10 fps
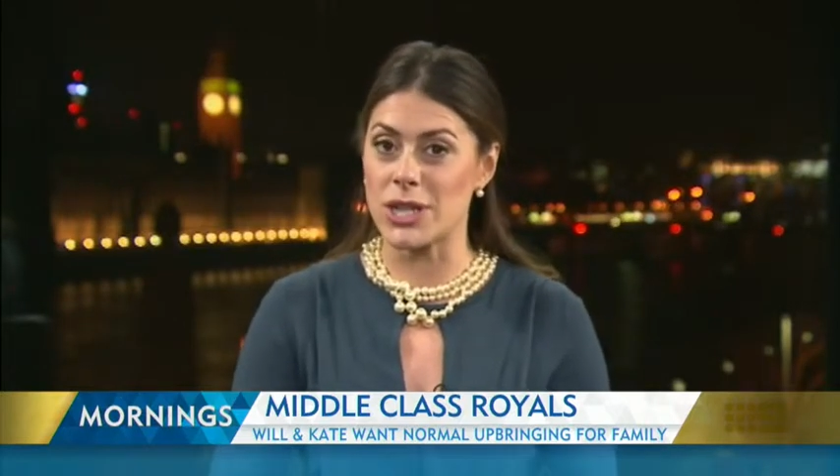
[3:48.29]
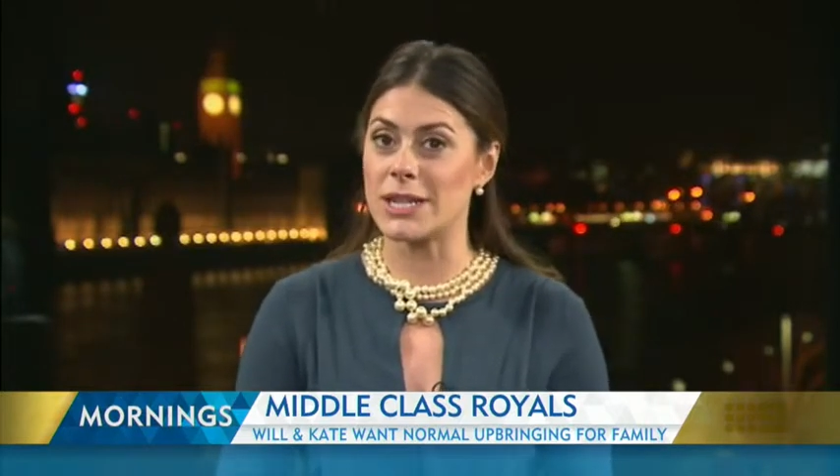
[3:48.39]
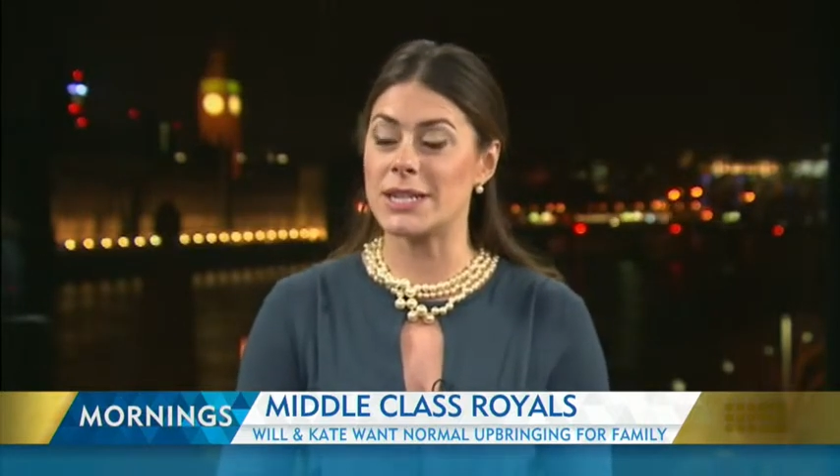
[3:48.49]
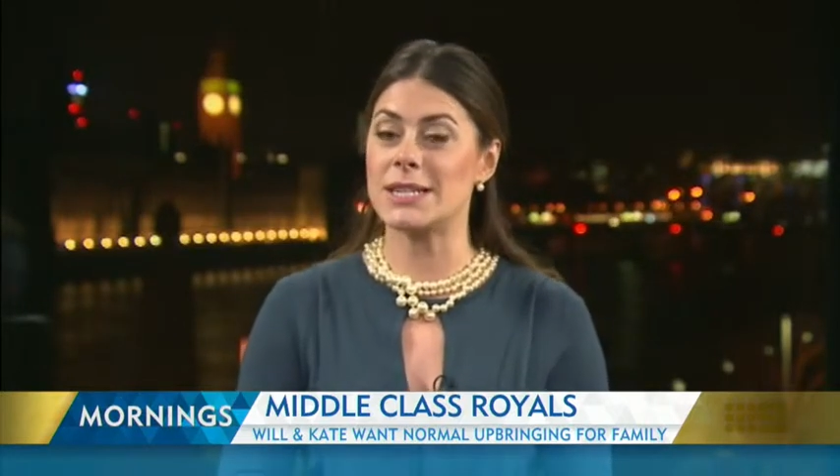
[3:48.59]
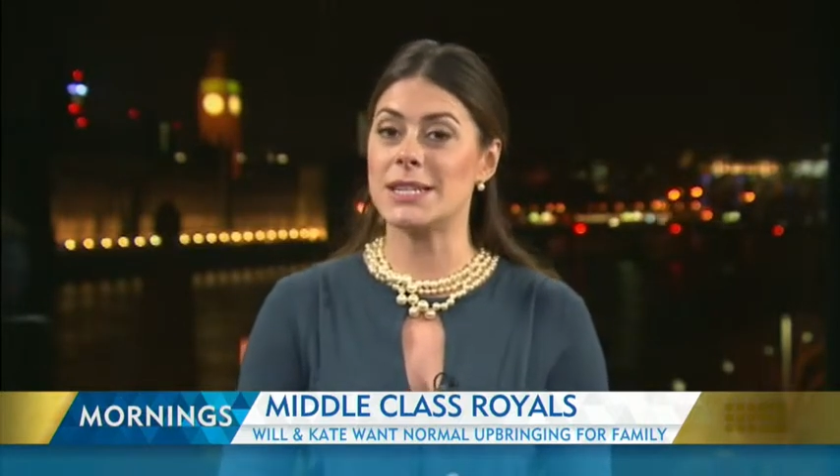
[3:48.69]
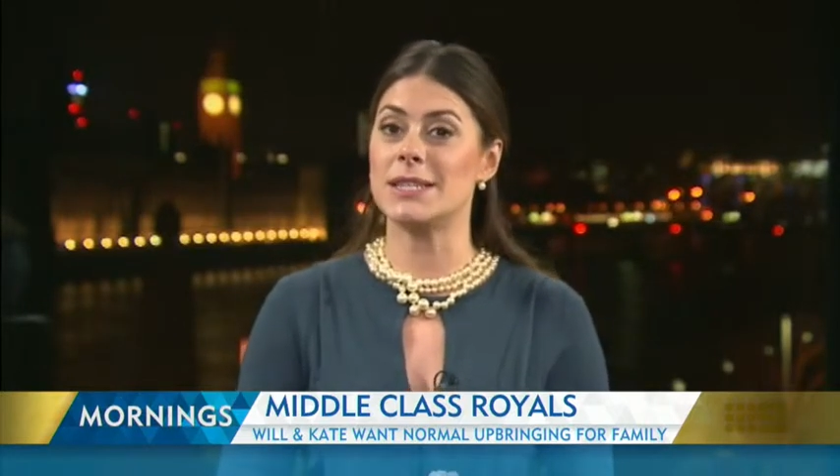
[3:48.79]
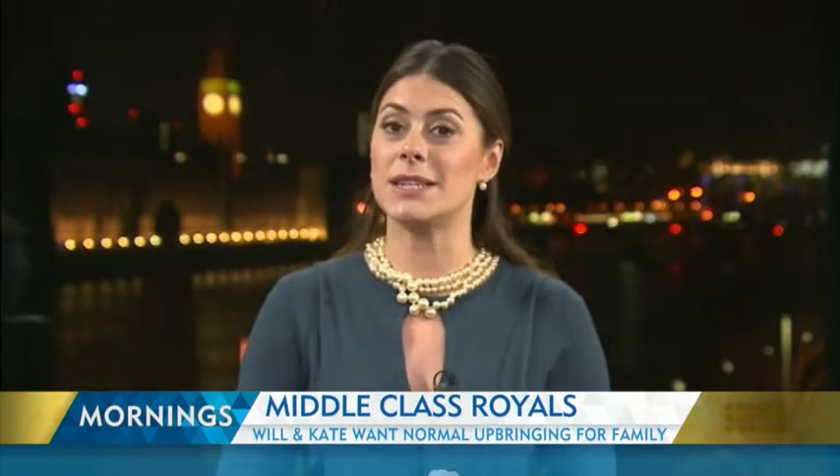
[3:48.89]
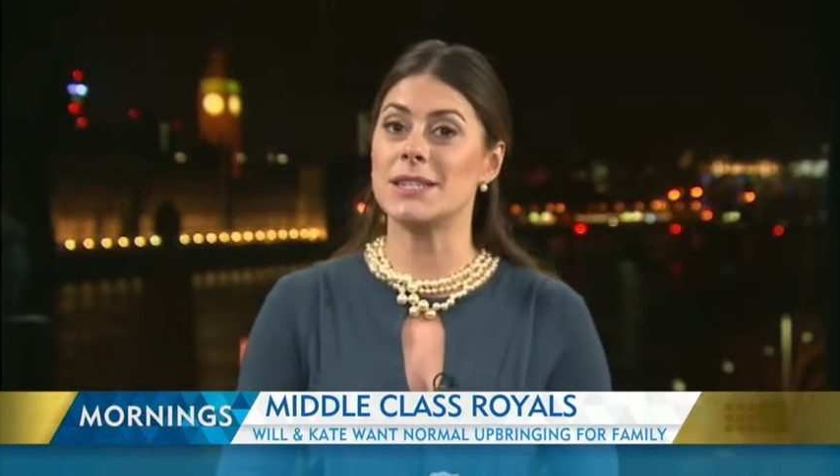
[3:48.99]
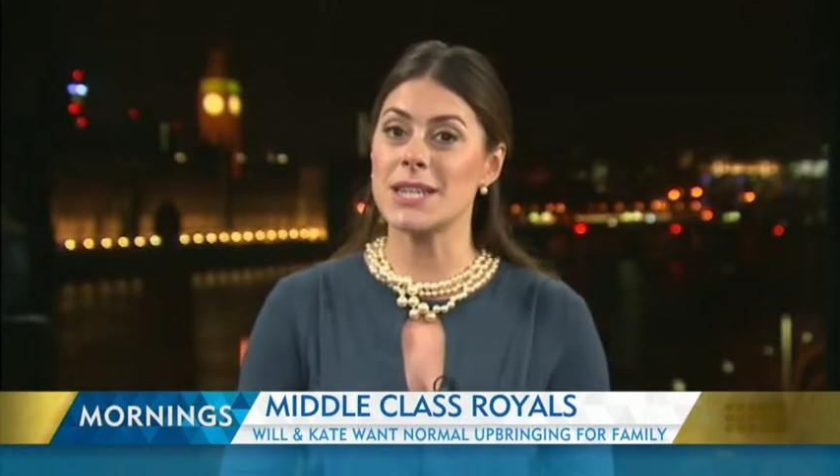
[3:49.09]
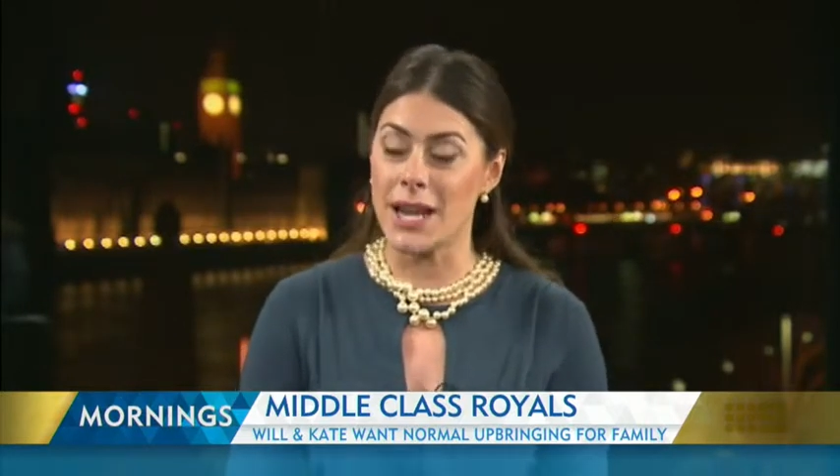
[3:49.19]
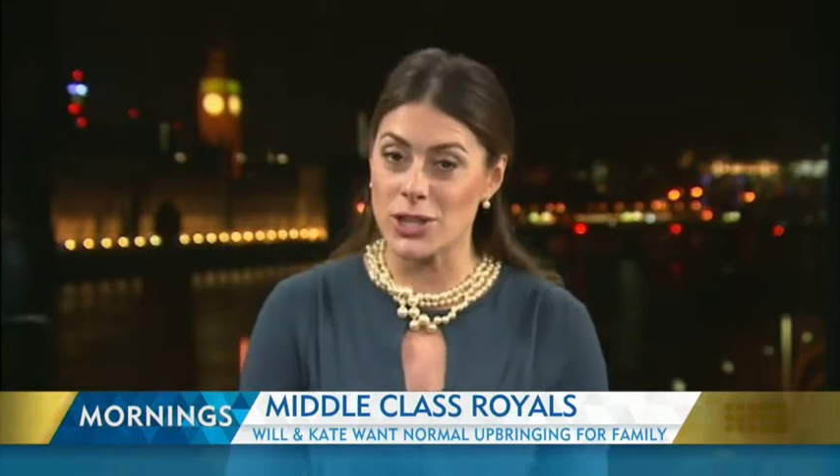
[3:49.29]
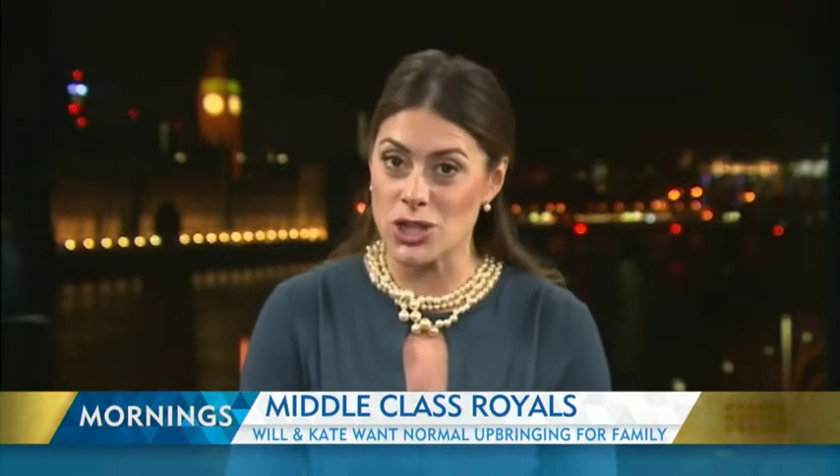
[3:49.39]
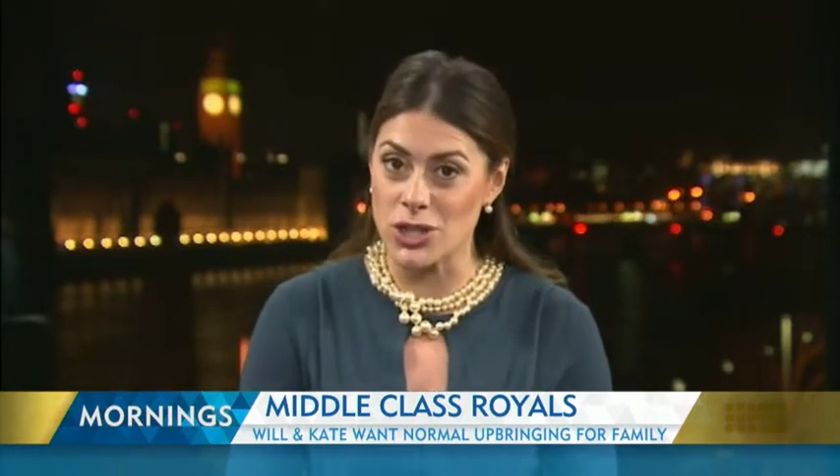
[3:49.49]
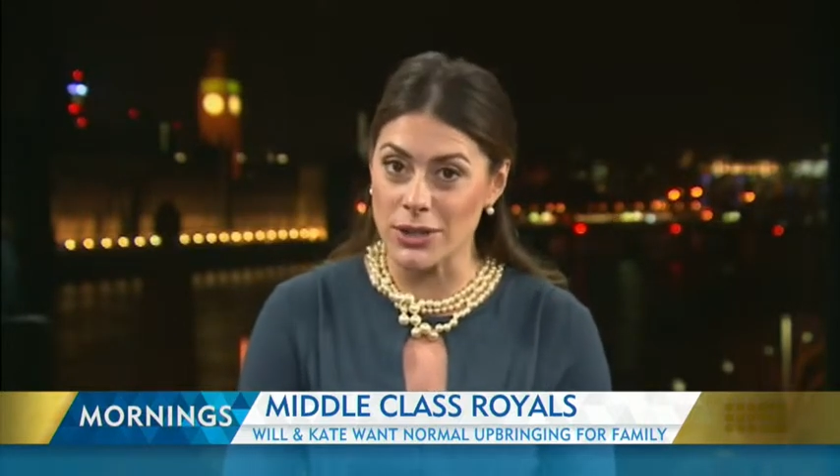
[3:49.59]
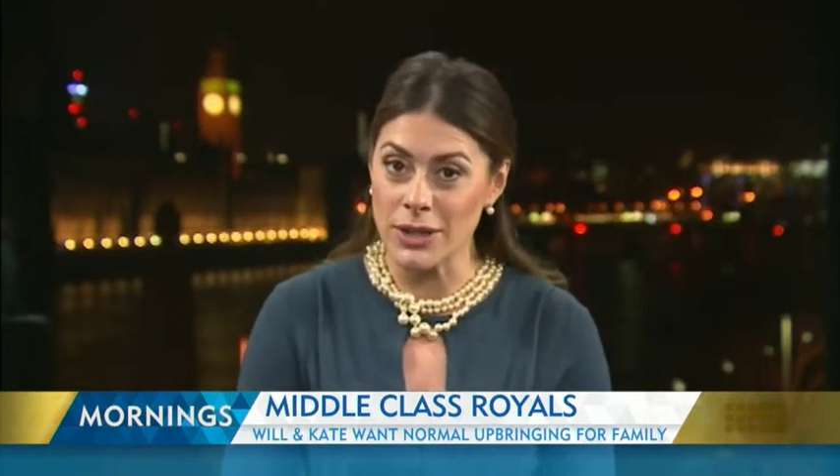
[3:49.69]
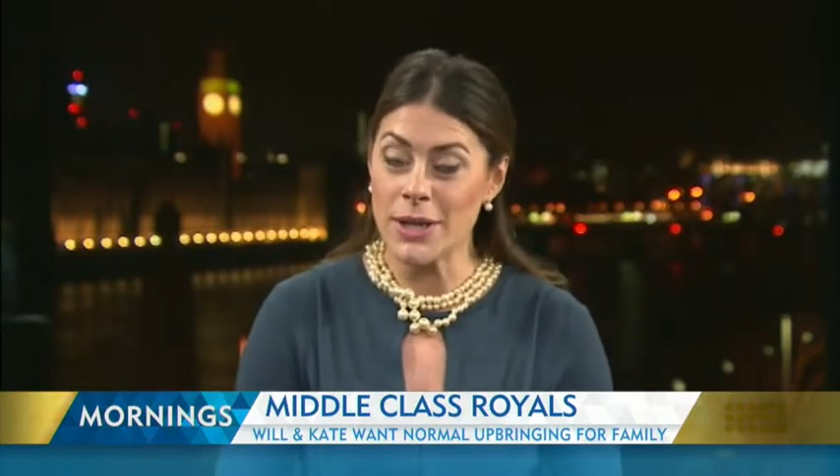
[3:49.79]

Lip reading: that it is his intention